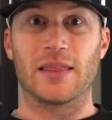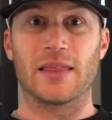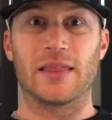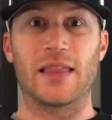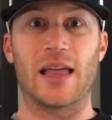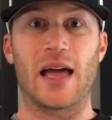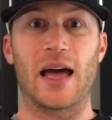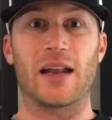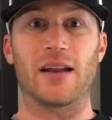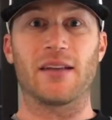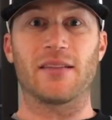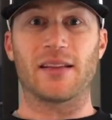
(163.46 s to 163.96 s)

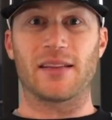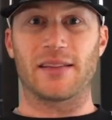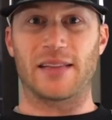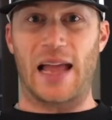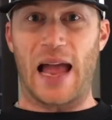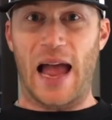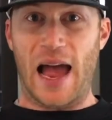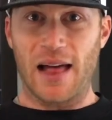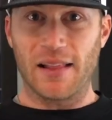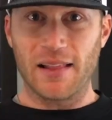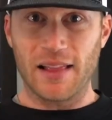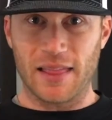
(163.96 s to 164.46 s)
That is a
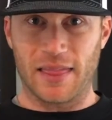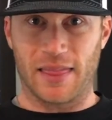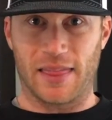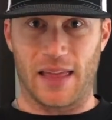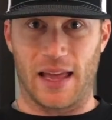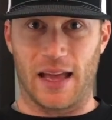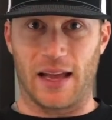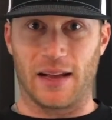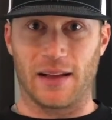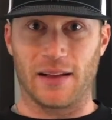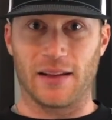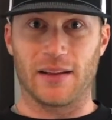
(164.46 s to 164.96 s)
talent
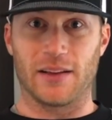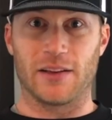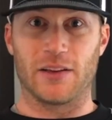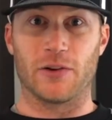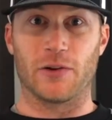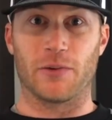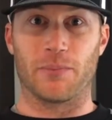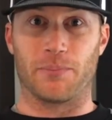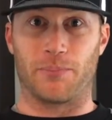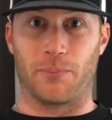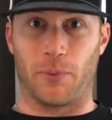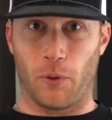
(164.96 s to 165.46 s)
thing.
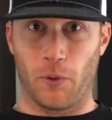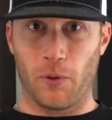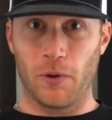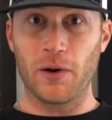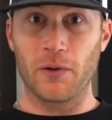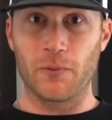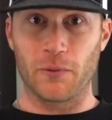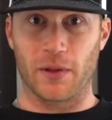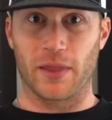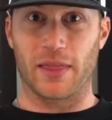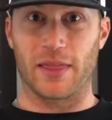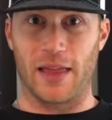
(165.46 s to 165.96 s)
You're
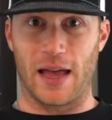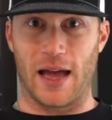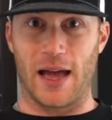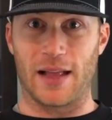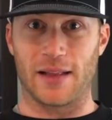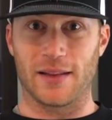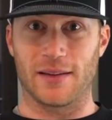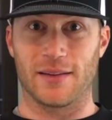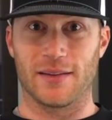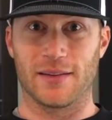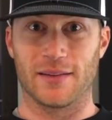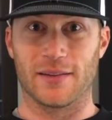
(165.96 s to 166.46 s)
born with
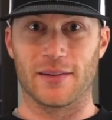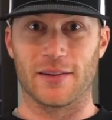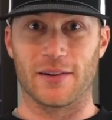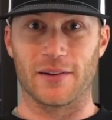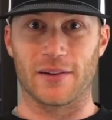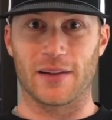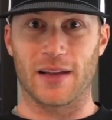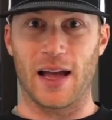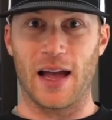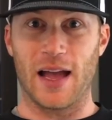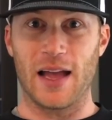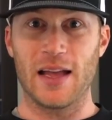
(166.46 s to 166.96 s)
that,
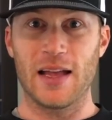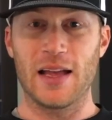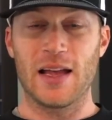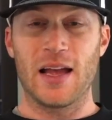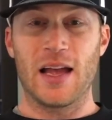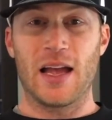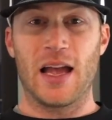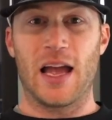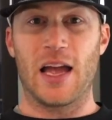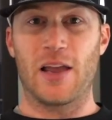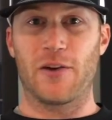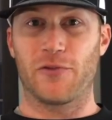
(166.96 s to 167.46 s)
okay?
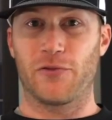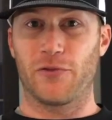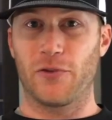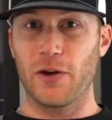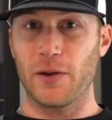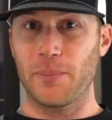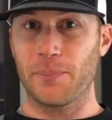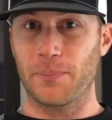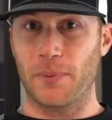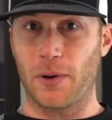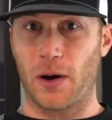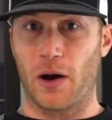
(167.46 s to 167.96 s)
And
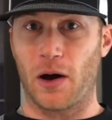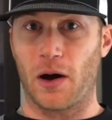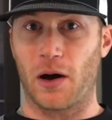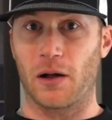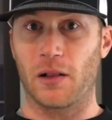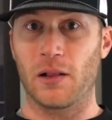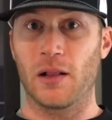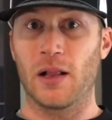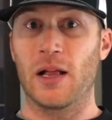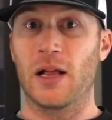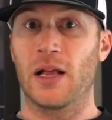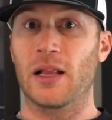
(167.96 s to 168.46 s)

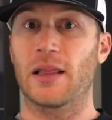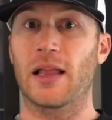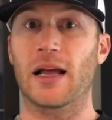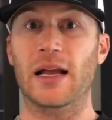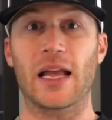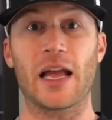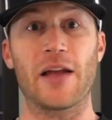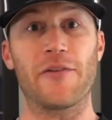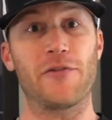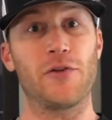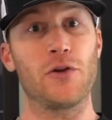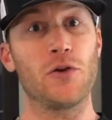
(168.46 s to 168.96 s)
football, like
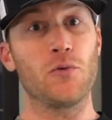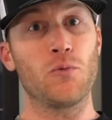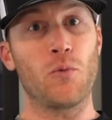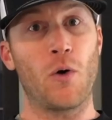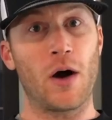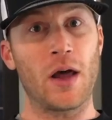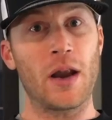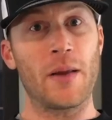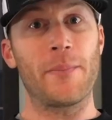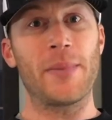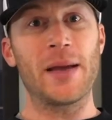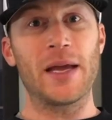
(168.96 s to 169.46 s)
if you
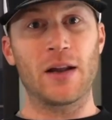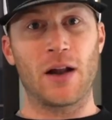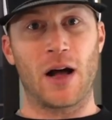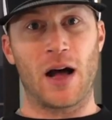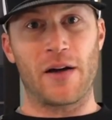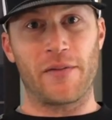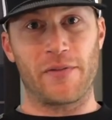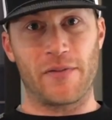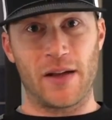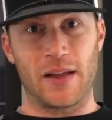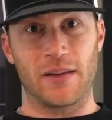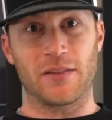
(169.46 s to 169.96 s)
want to be an
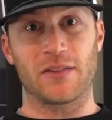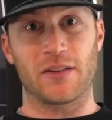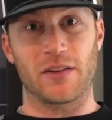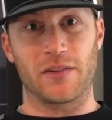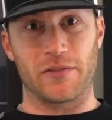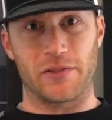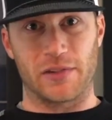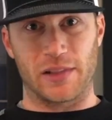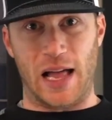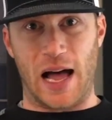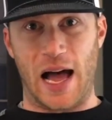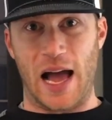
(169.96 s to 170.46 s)
offensive
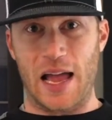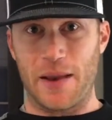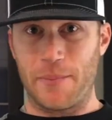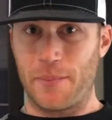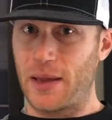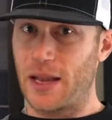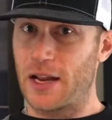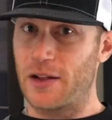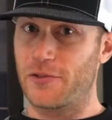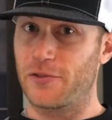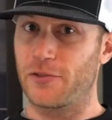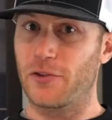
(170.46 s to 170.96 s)

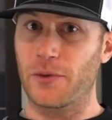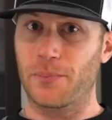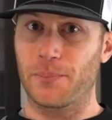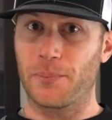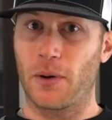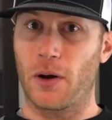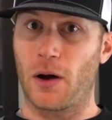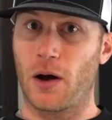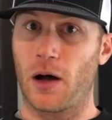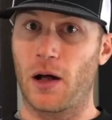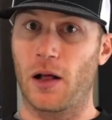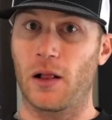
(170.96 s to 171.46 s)
lineman in
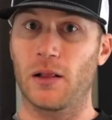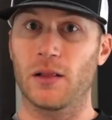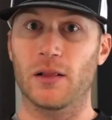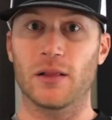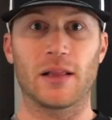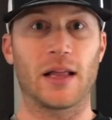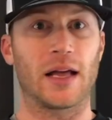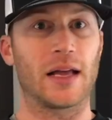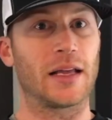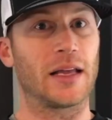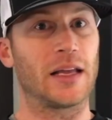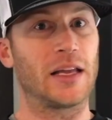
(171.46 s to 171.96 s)
football,
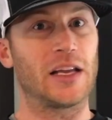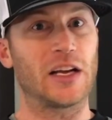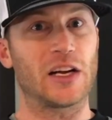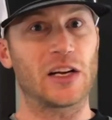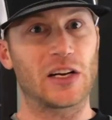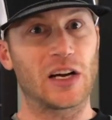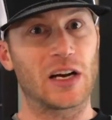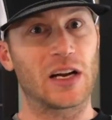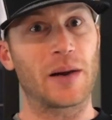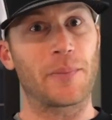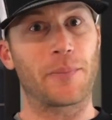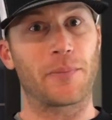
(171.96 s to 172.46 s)
like you're
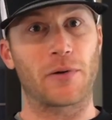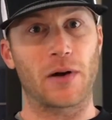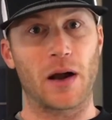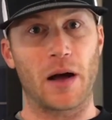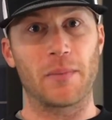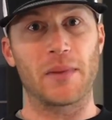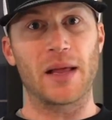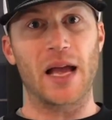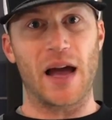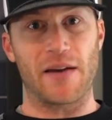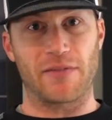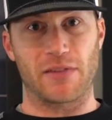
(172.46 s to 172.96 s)
going to
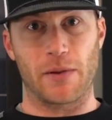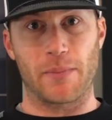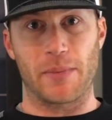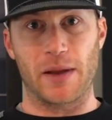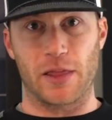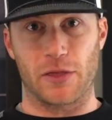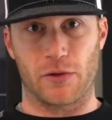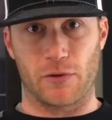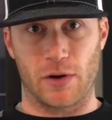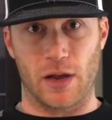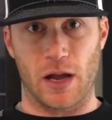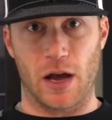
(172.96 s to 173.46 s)
probably have to be
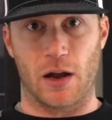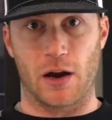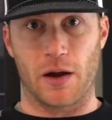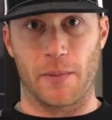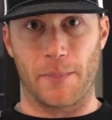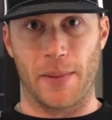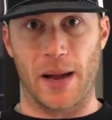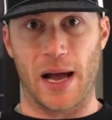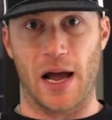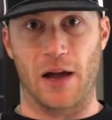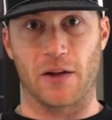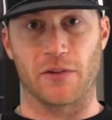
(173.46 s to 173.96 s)
300
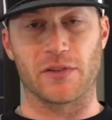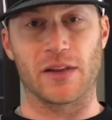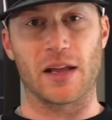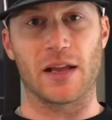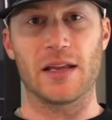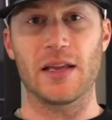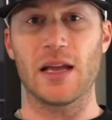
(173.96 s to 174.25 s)
pounds.